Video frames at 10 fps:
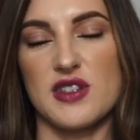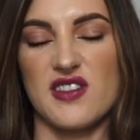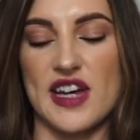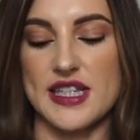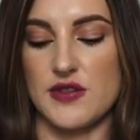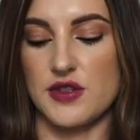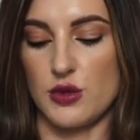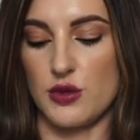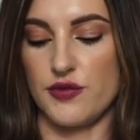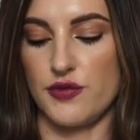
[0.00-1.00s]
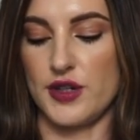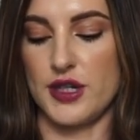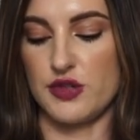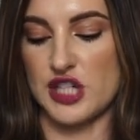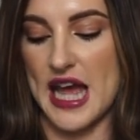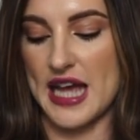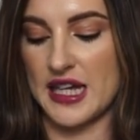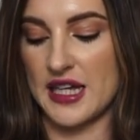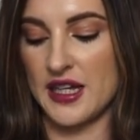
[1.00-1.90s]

to the vets every so often for a little check,